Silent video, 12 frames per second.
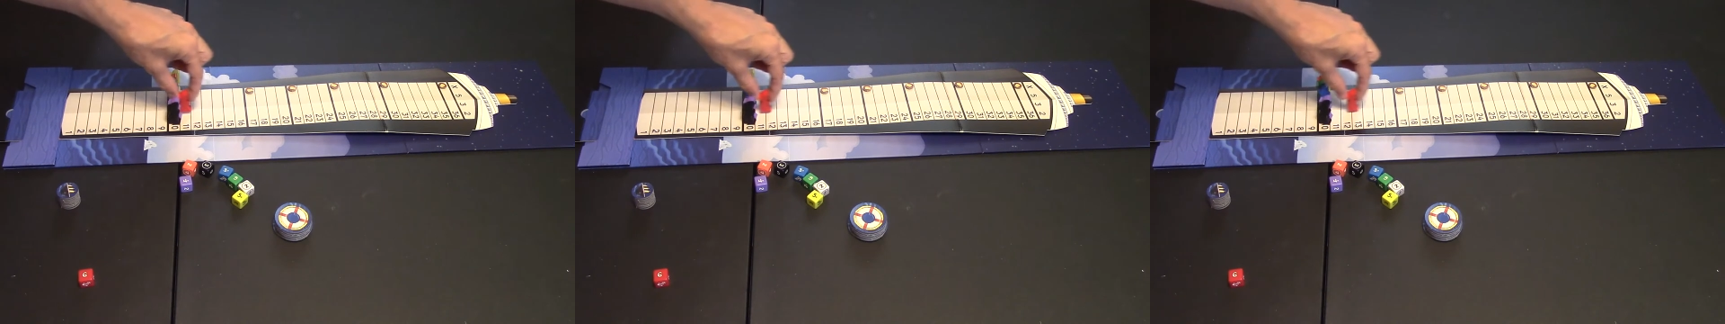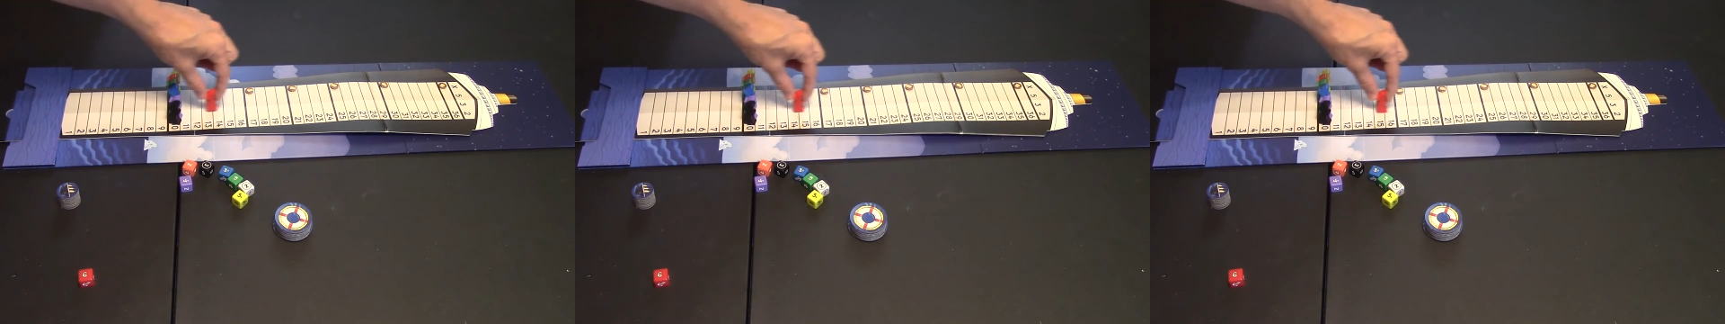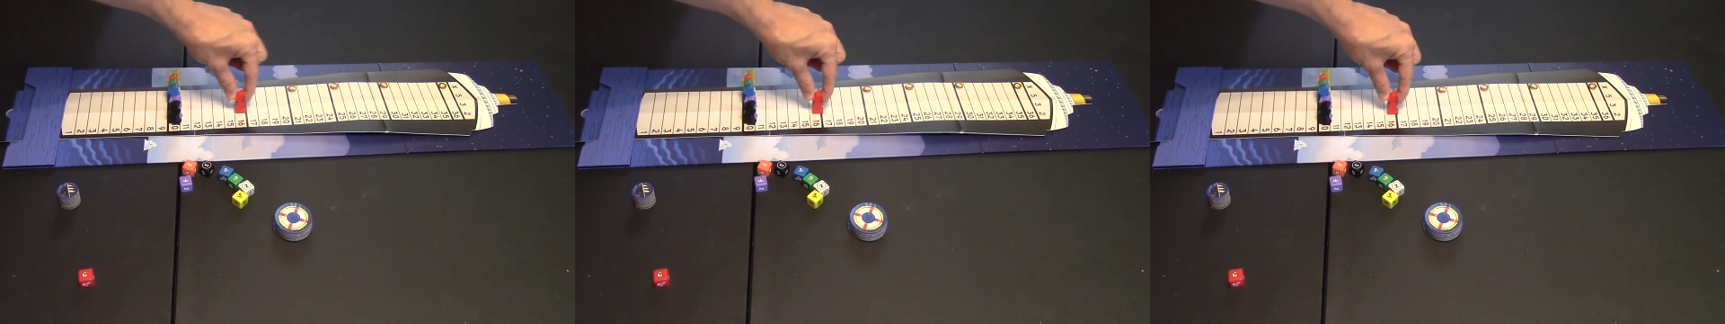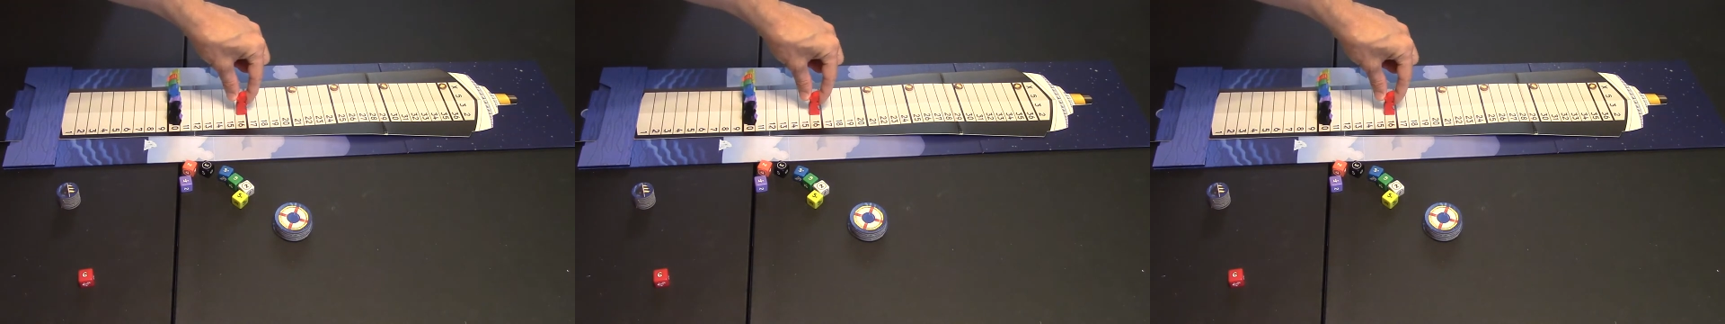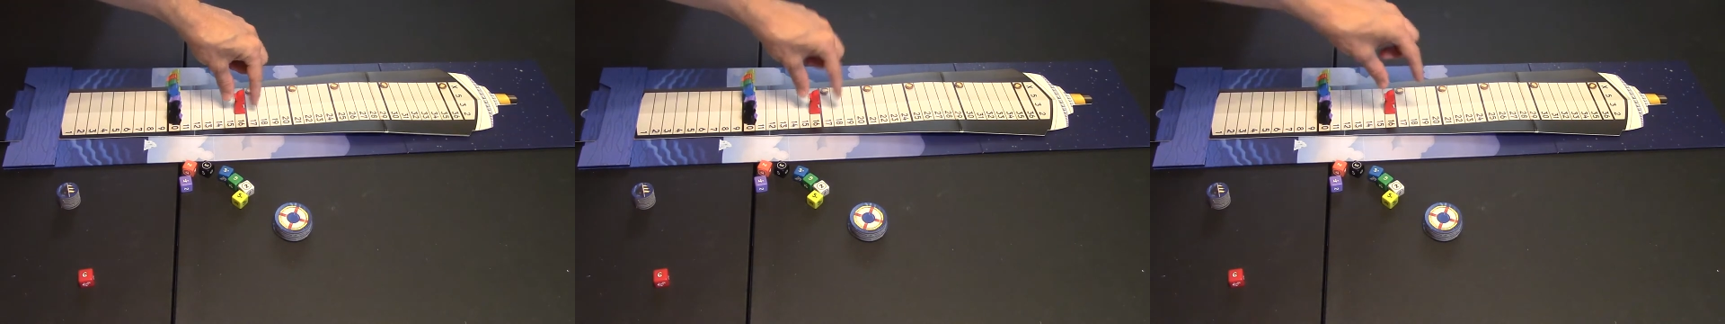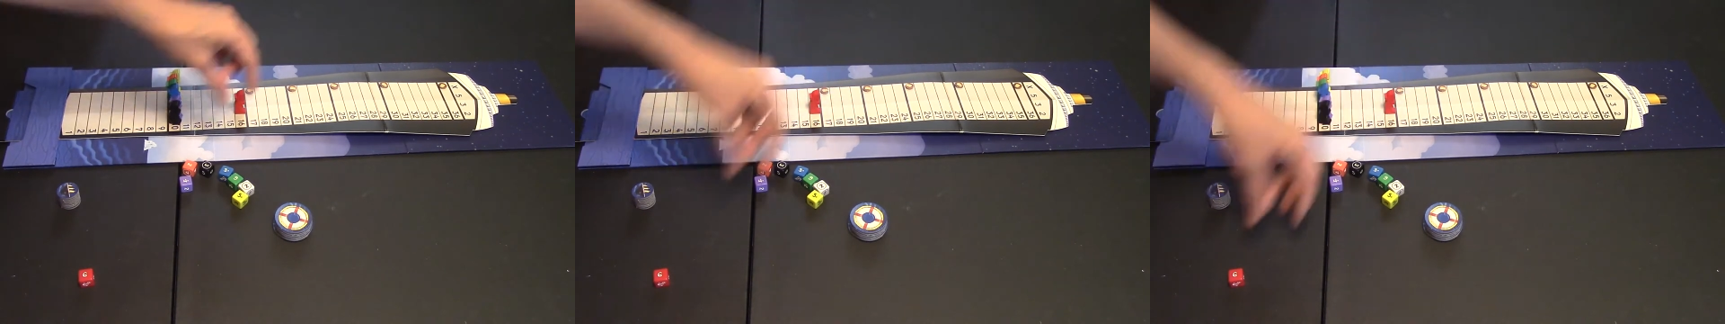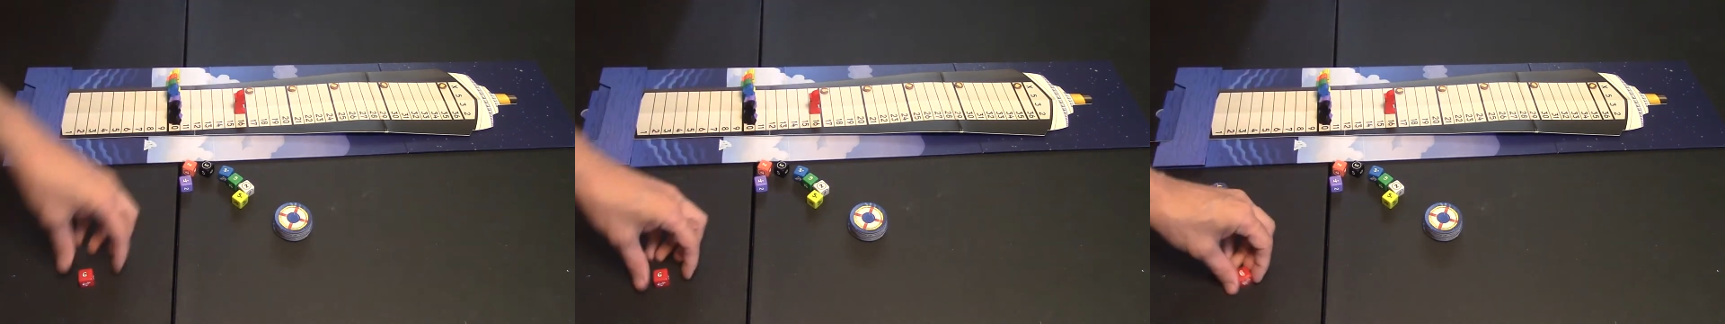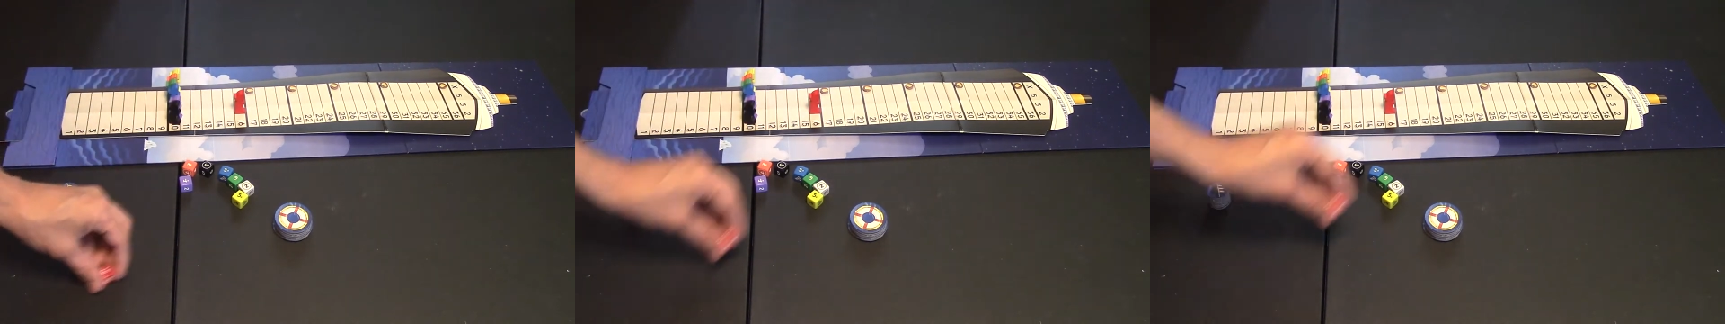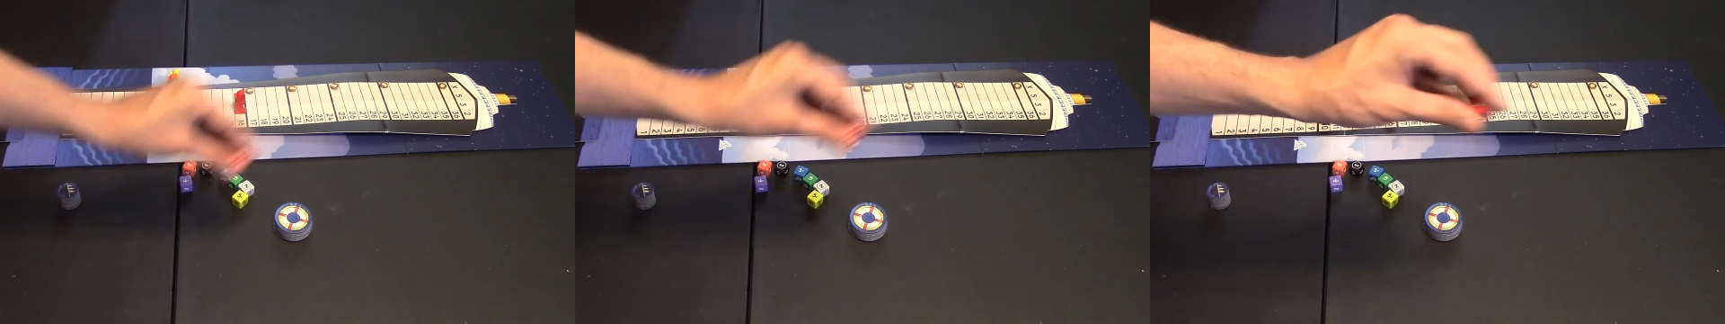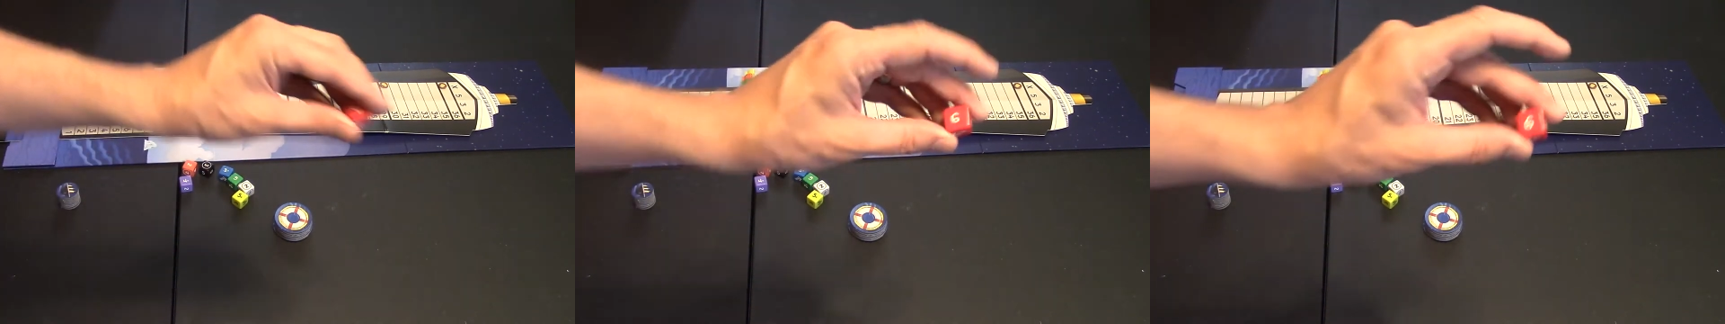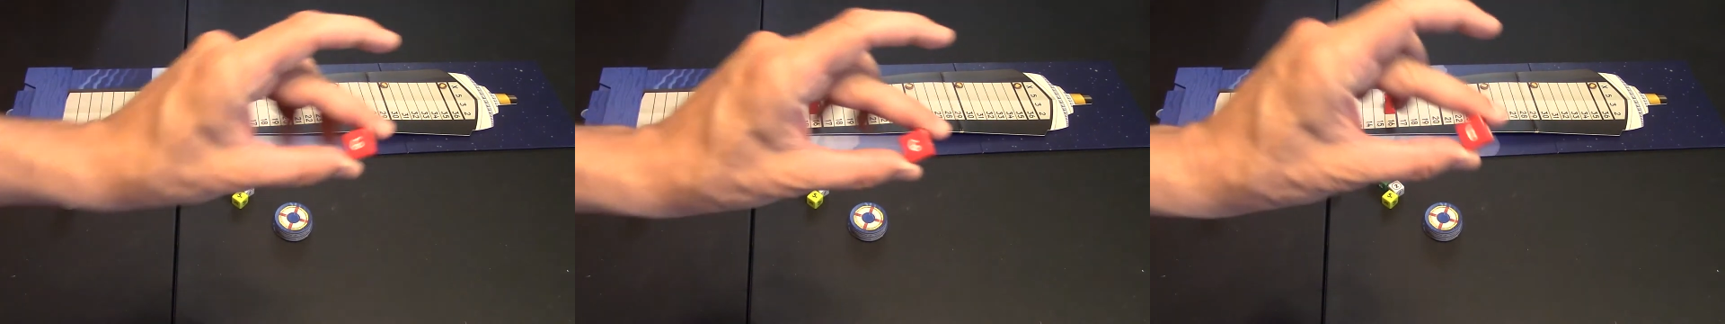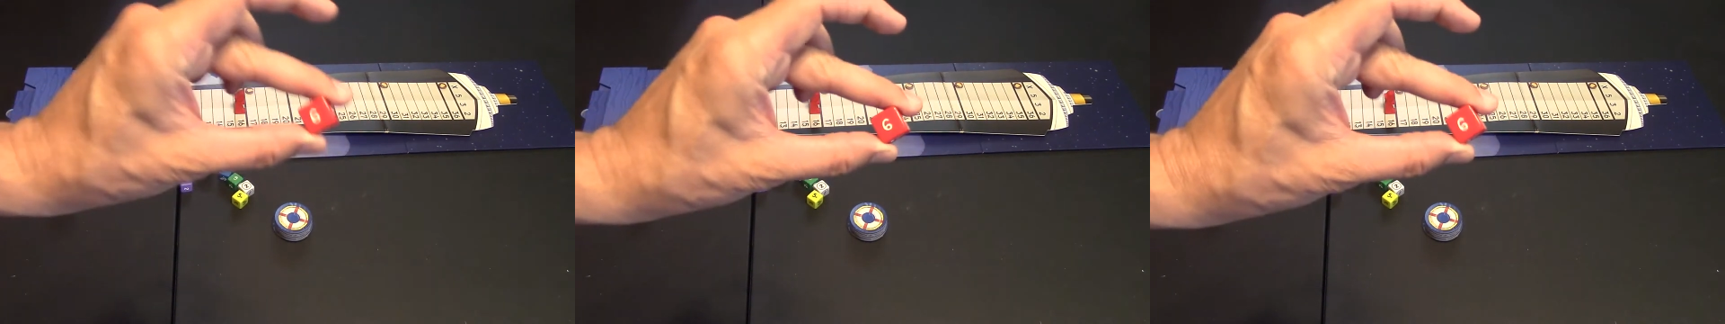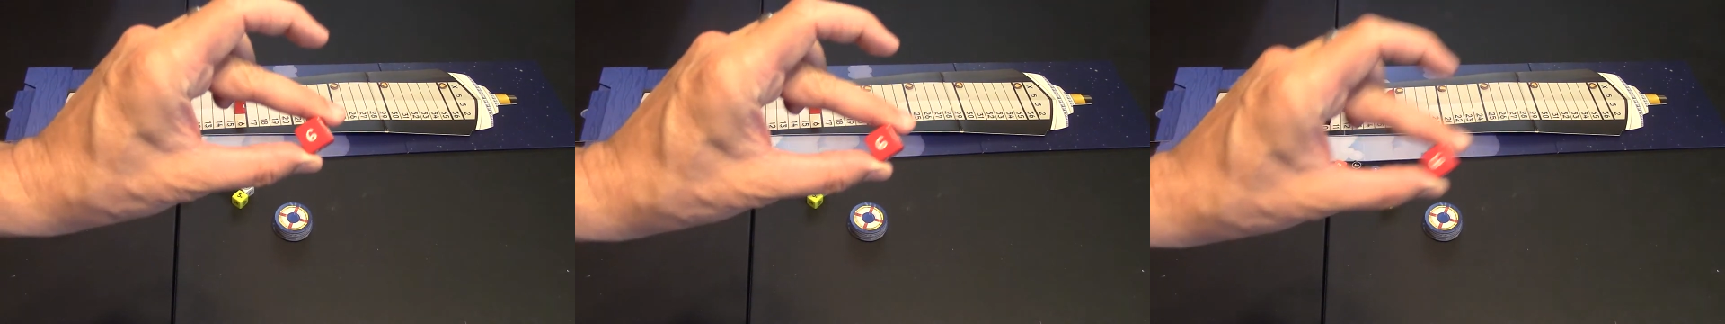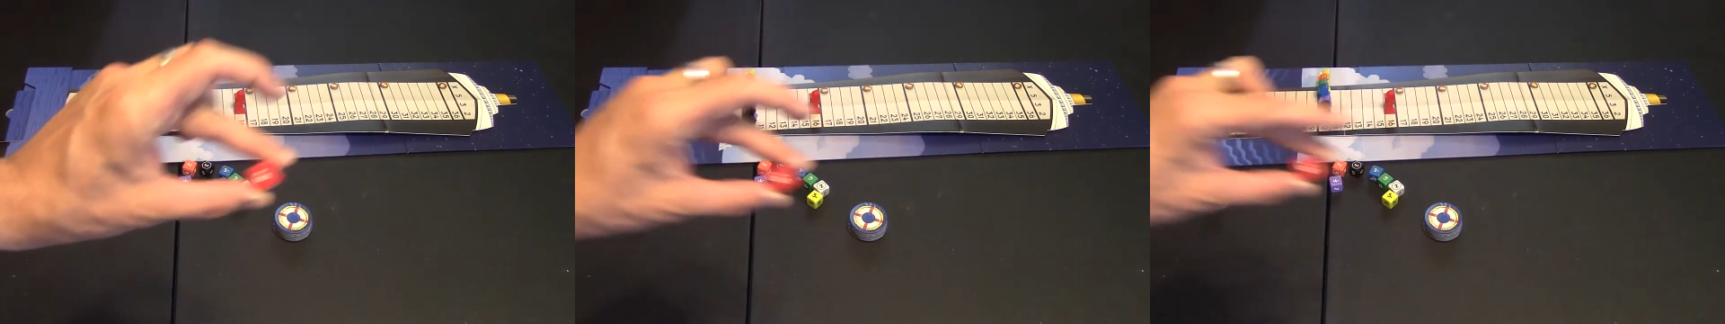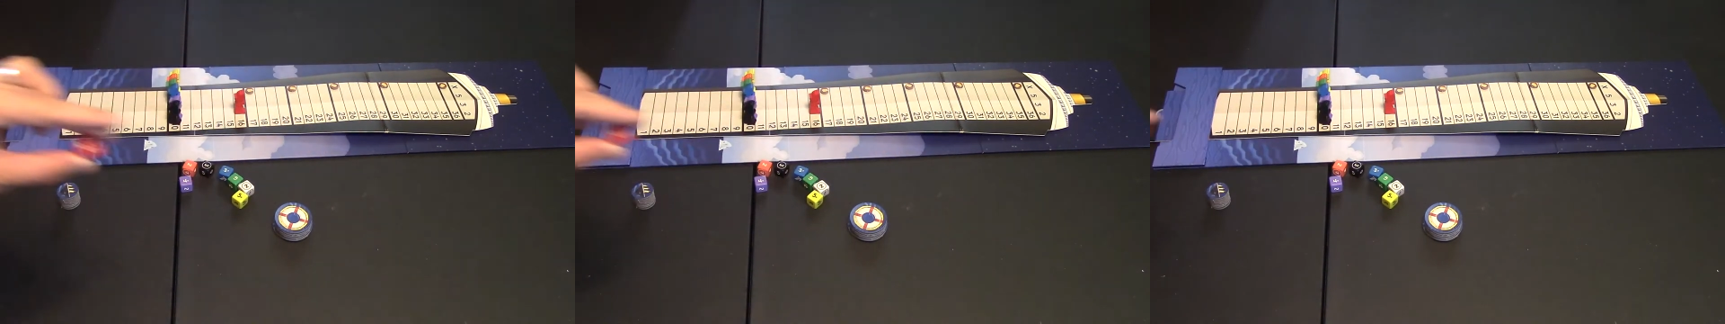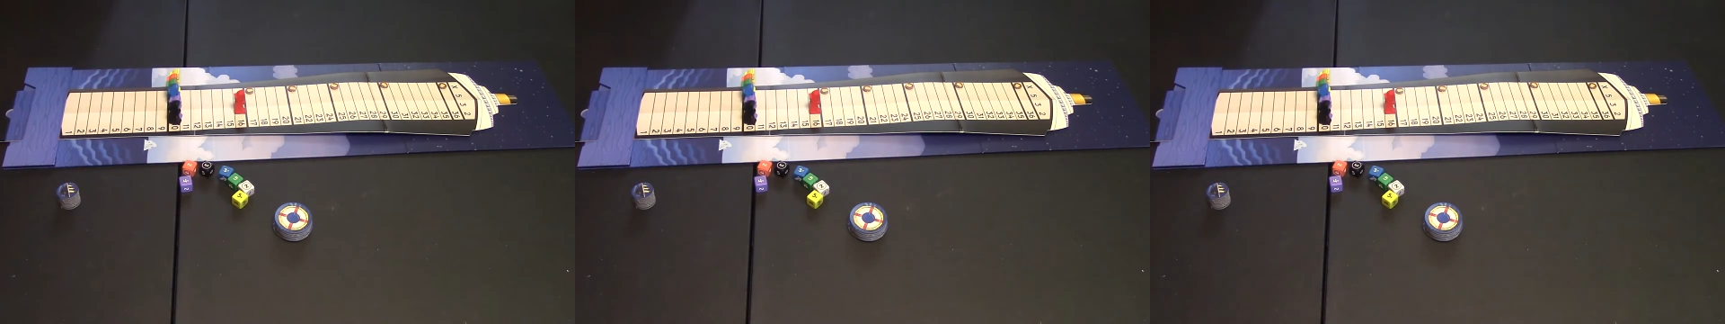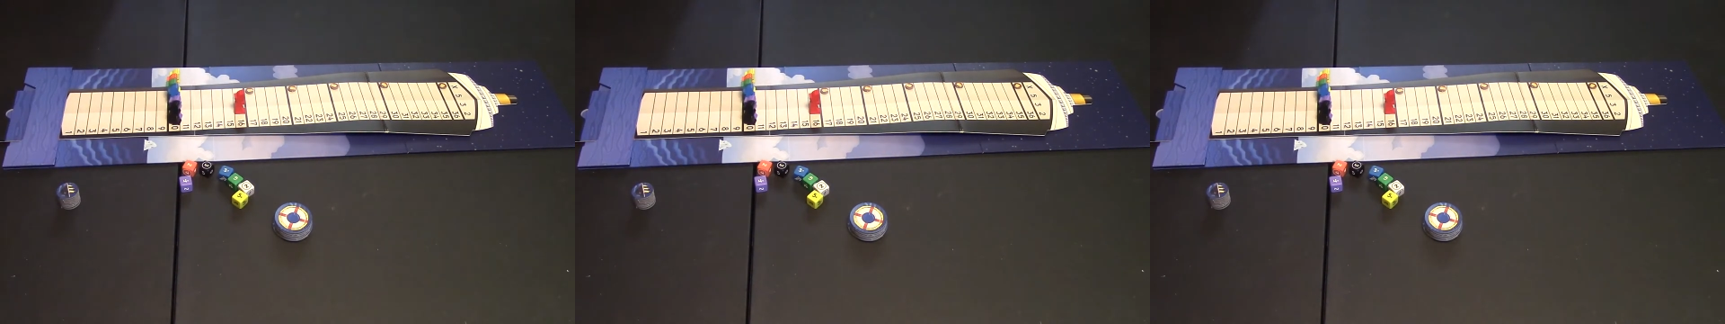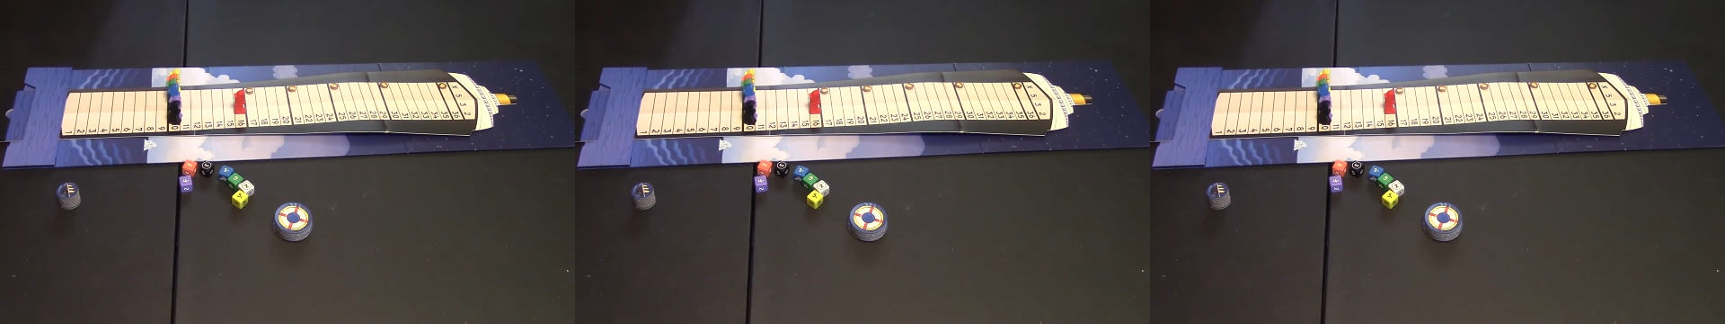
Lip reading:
No face is visible, so there are no lips to read.